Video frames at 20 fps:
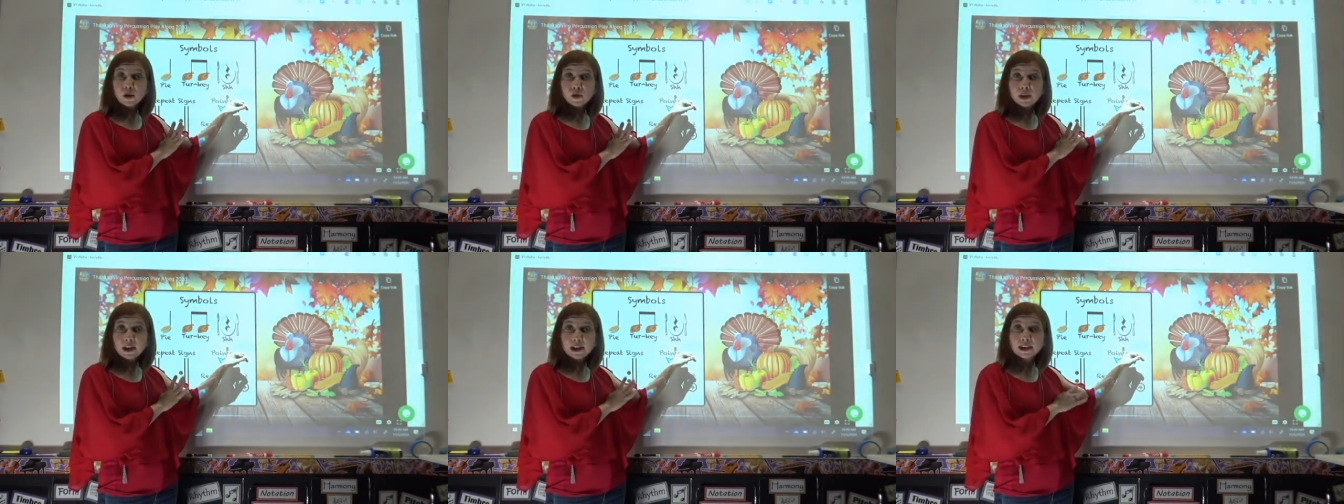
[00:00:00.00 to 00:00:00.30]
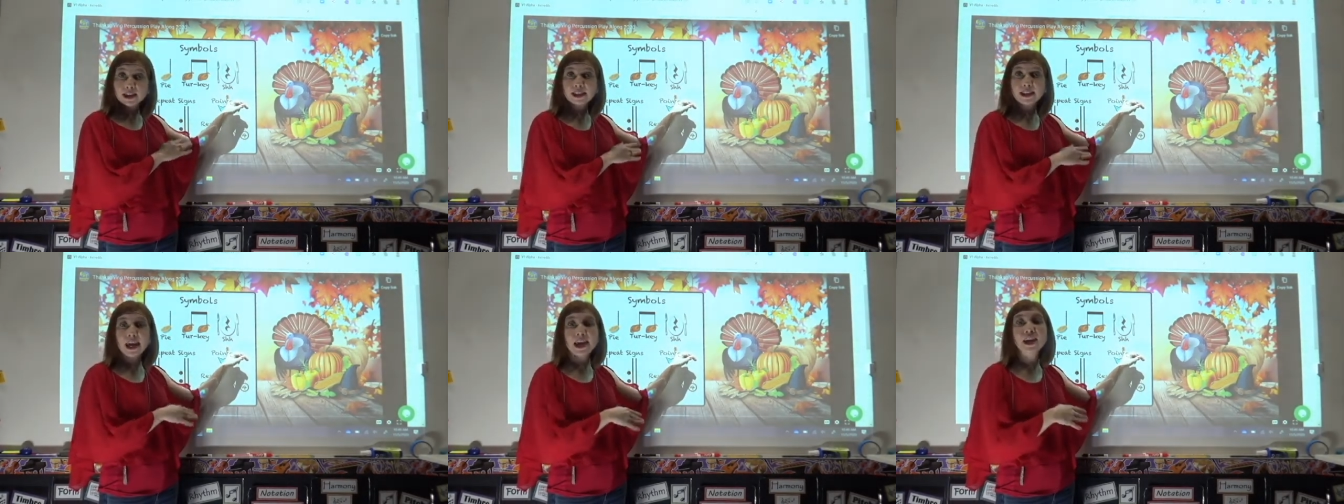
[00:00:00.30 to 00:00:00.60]
they
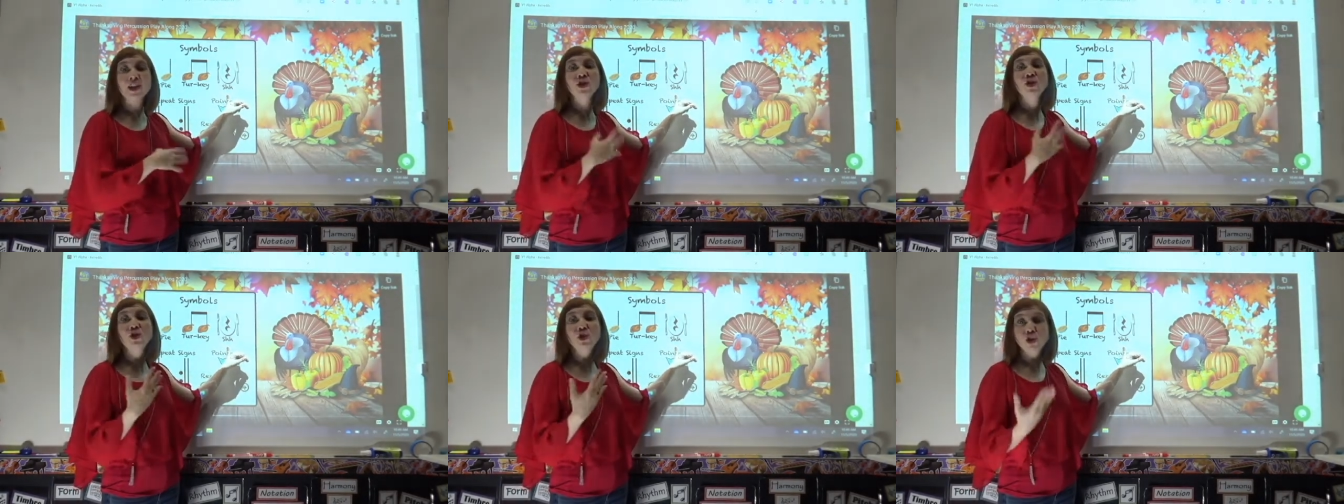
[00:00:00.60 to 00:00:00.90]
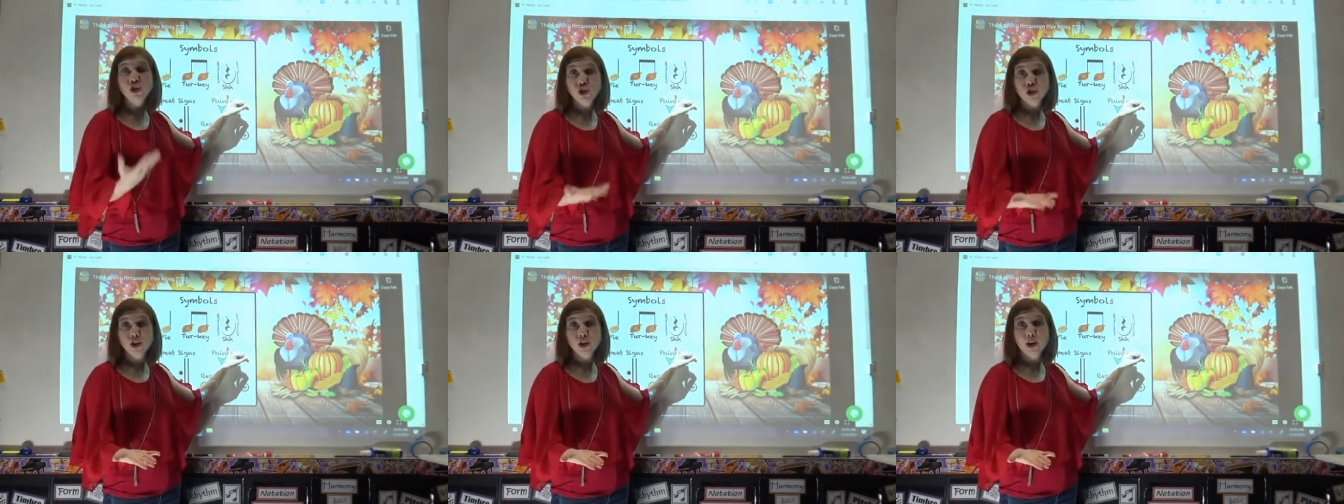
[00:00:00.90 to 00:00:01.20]
say
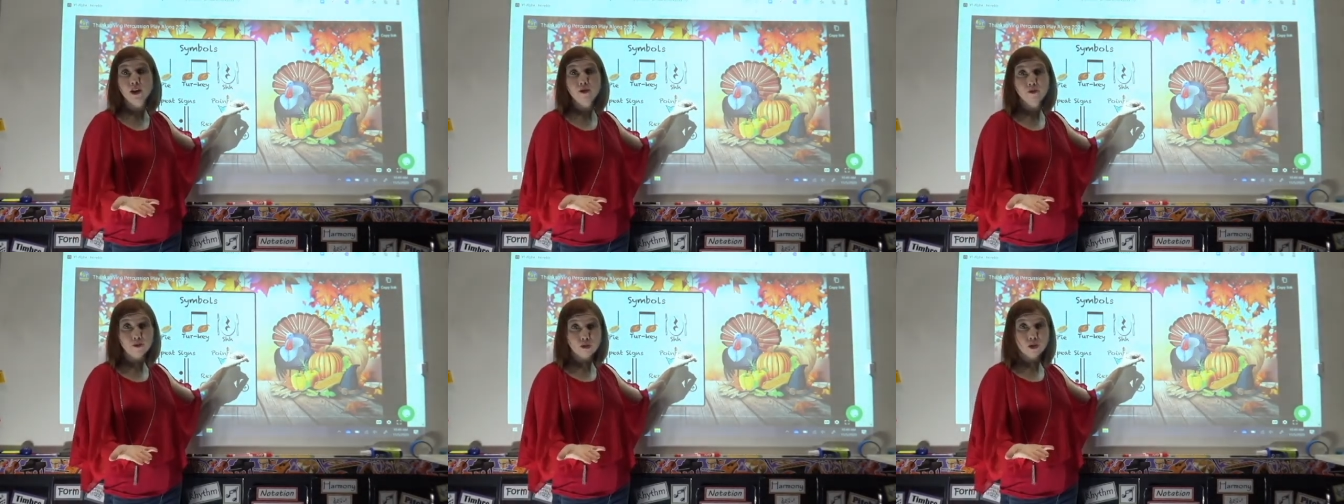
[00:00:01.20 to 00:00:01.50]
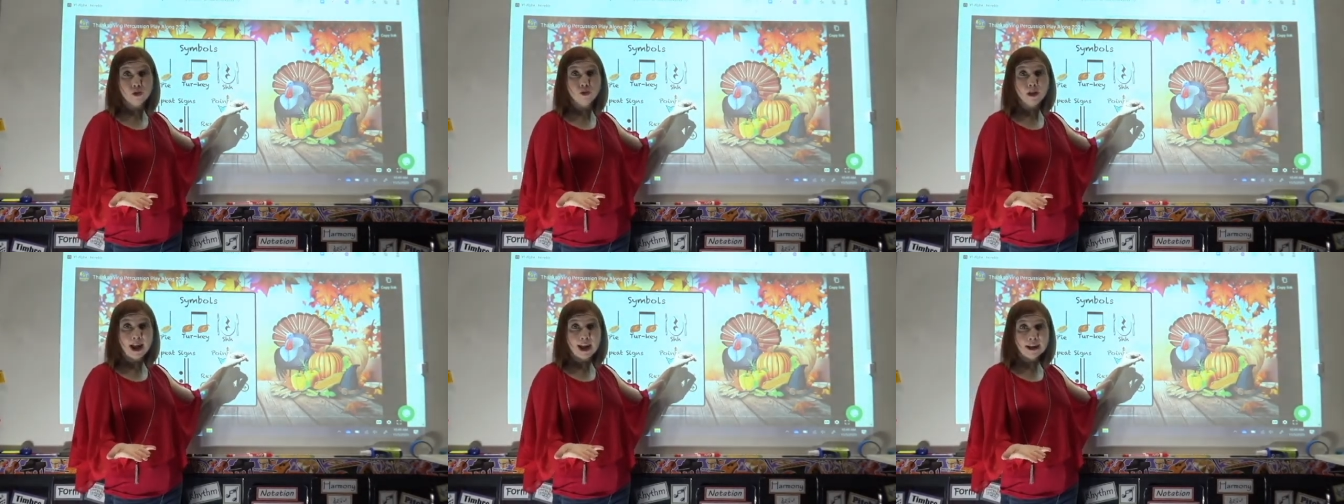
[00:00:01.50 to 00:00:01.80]
shh
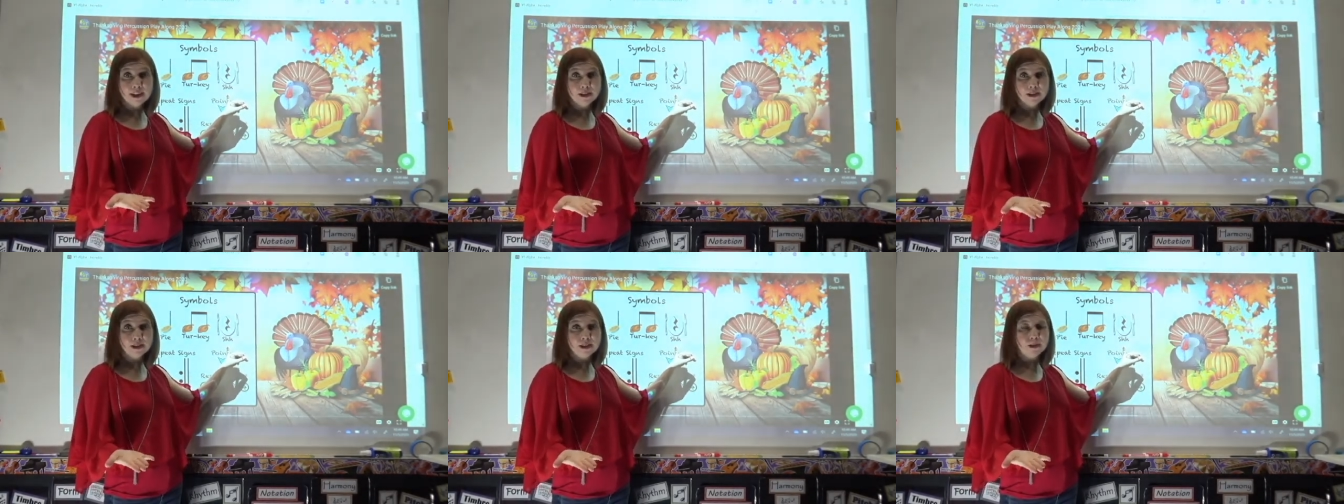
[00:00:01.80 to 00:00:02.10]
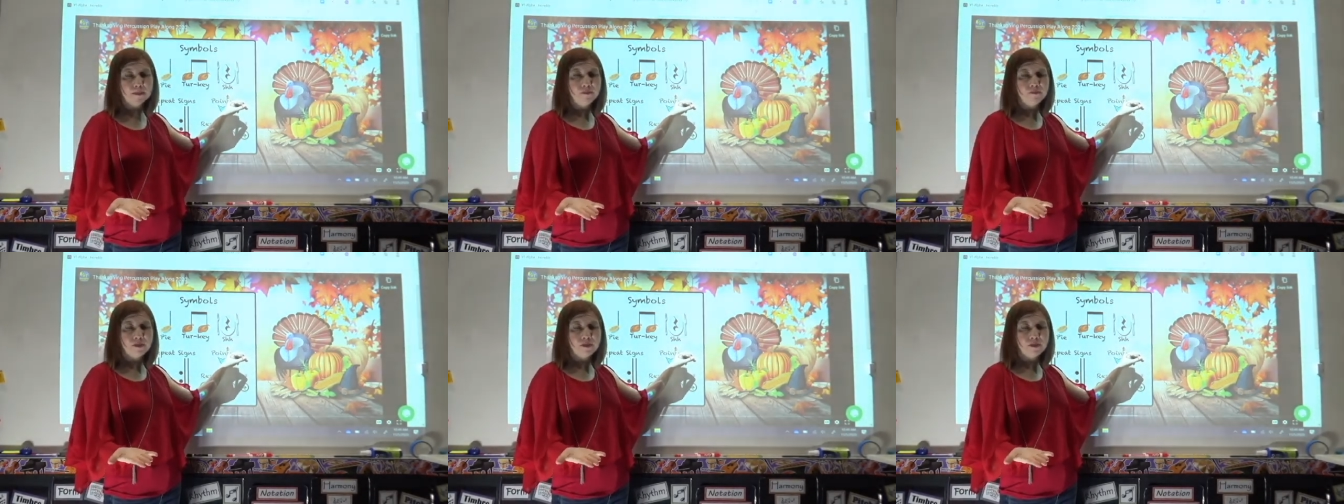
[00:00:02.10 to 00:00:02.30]
for rest,